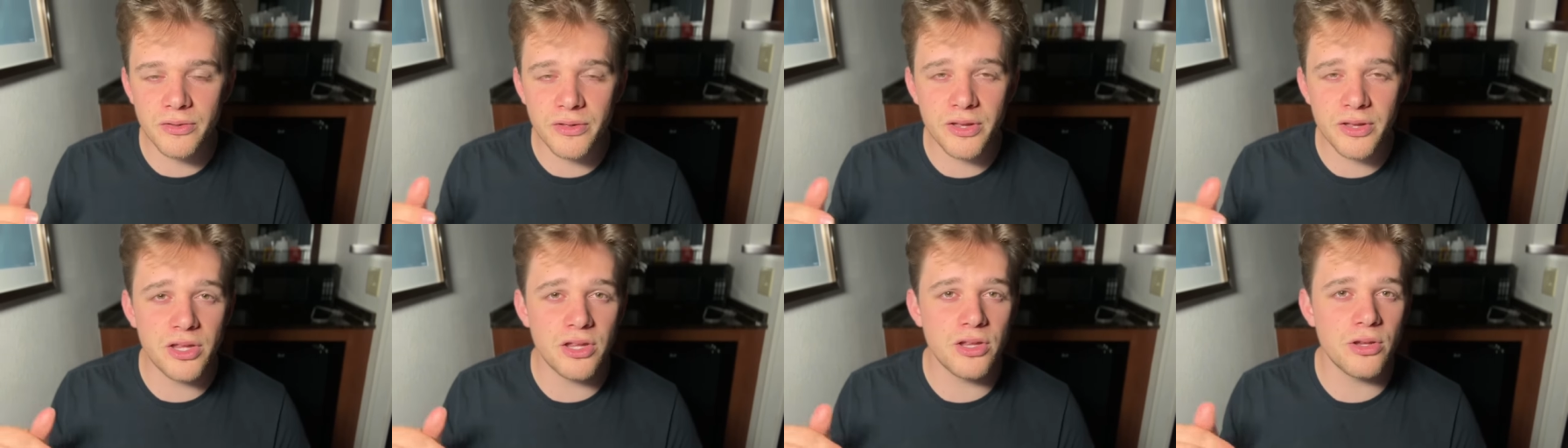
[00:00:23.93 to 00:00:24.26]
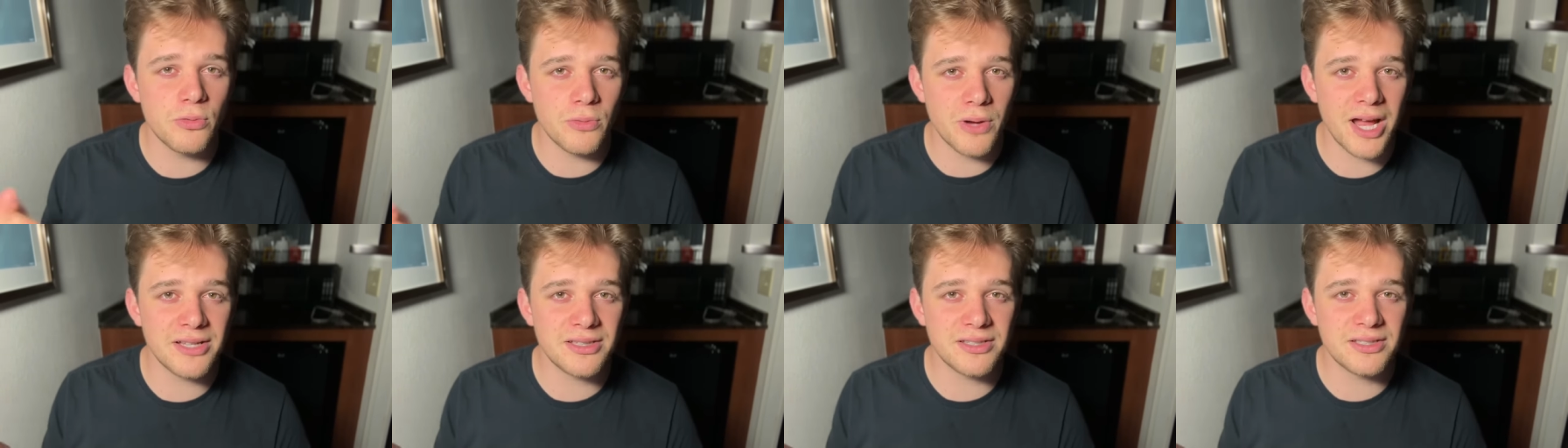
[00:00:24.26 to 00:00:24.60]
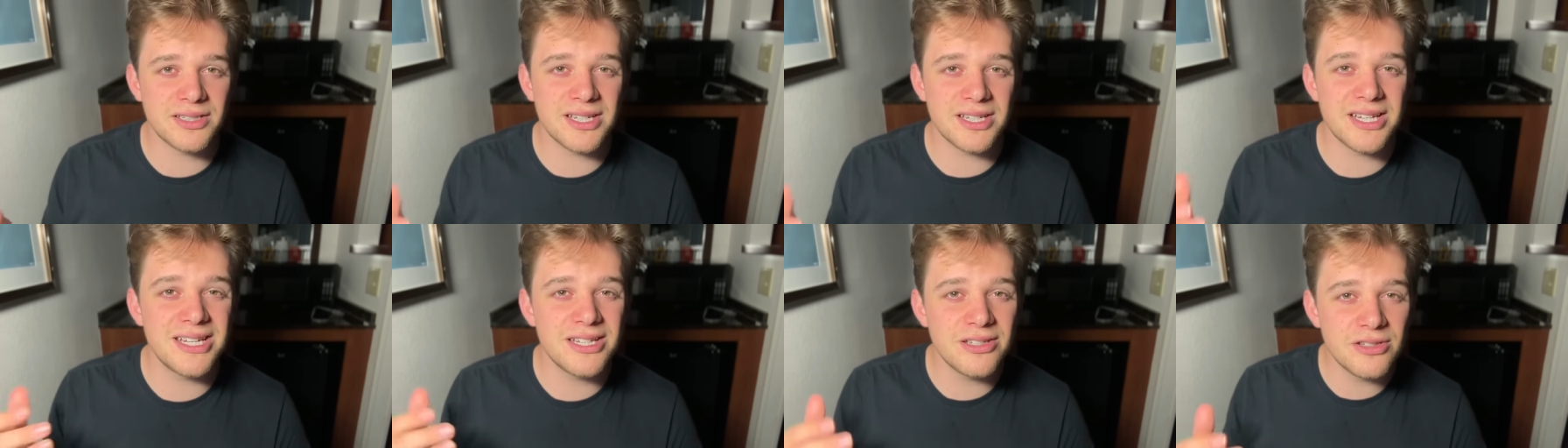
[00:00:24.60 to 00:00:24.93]
the U S
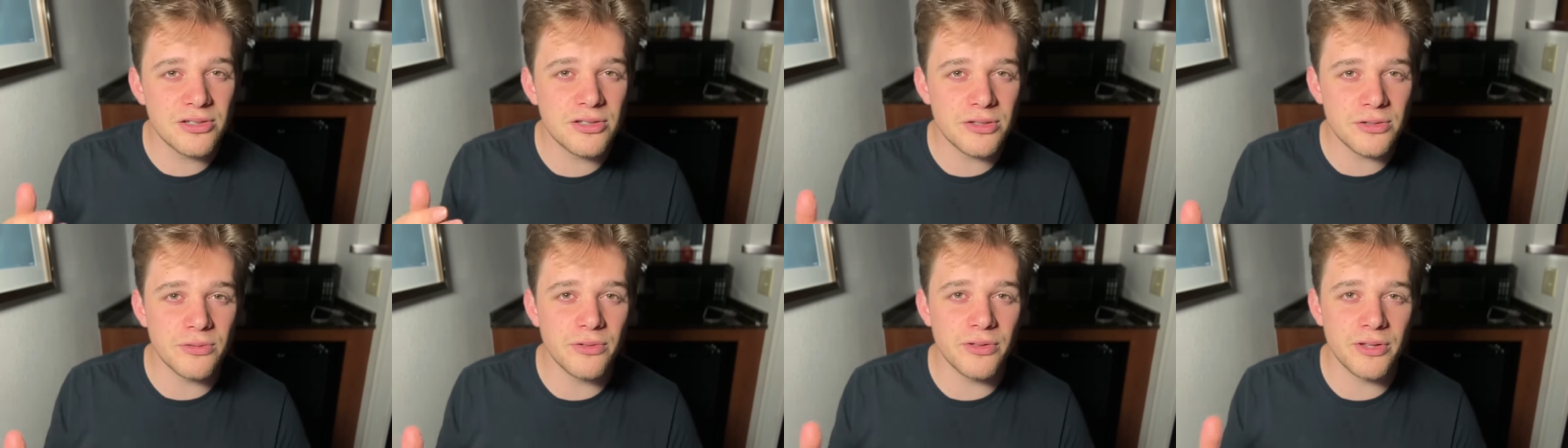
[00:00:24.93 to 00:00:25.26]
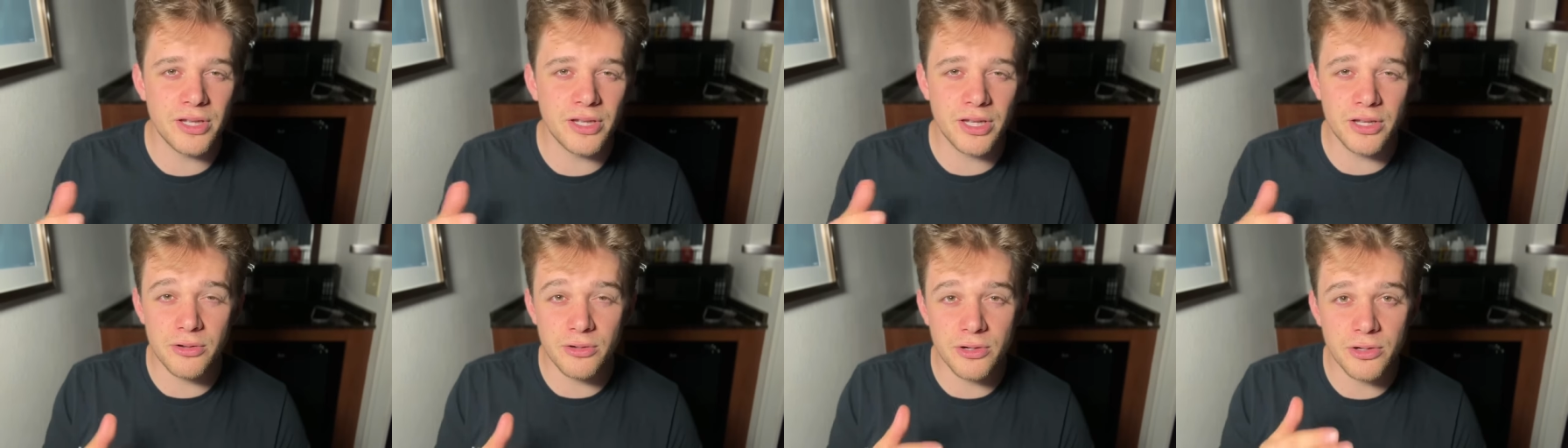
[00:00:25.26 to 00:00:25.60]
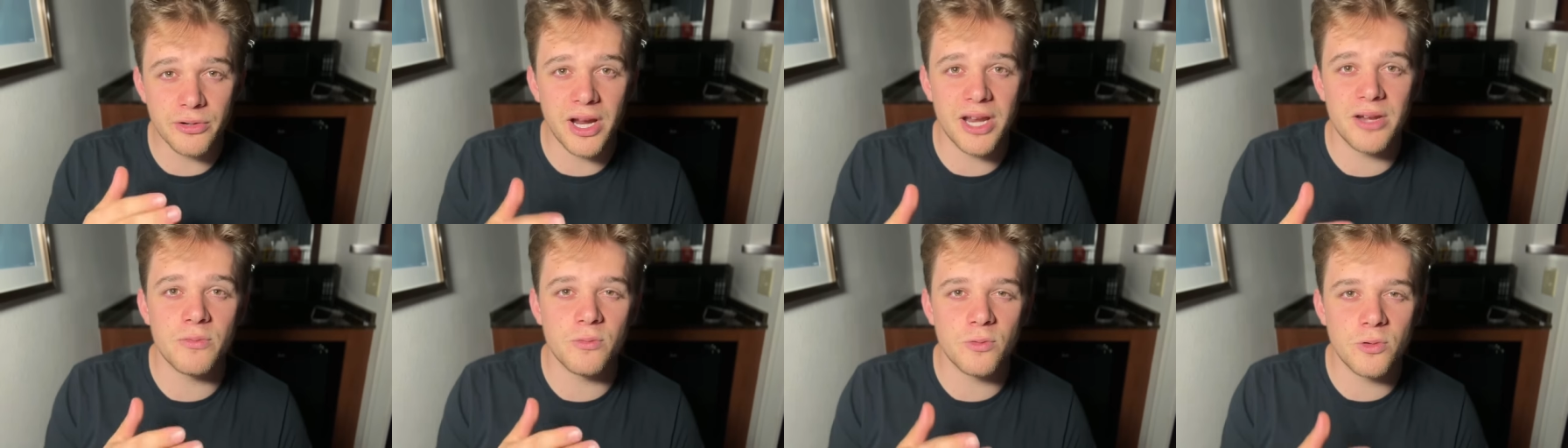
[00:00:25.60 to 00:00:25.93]
into the
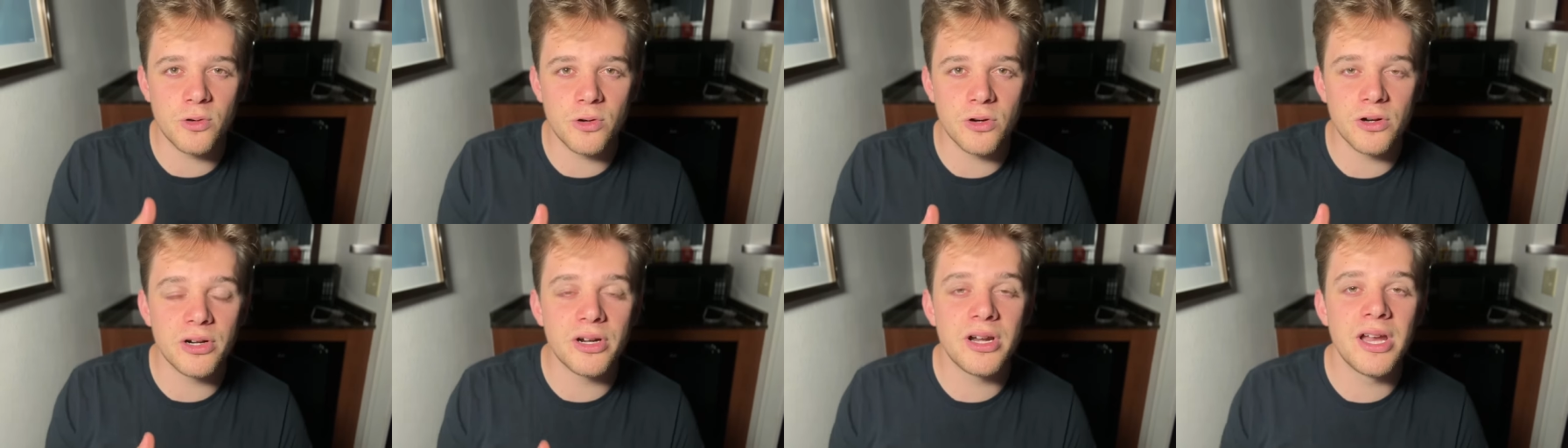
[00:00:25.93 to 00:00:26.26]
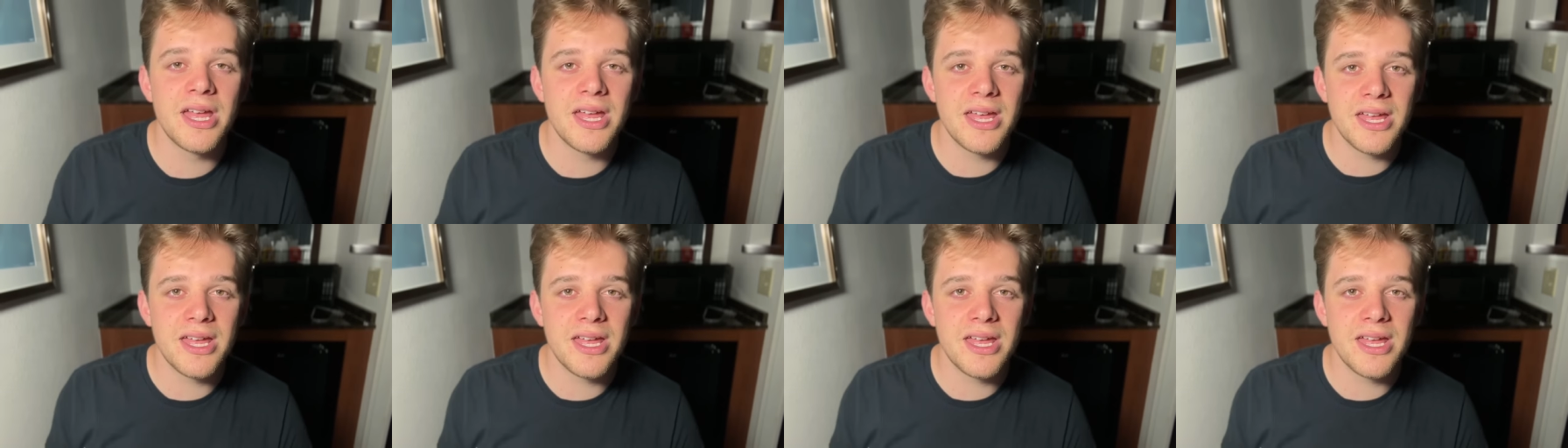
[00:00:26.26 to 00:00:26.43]
Ukraine war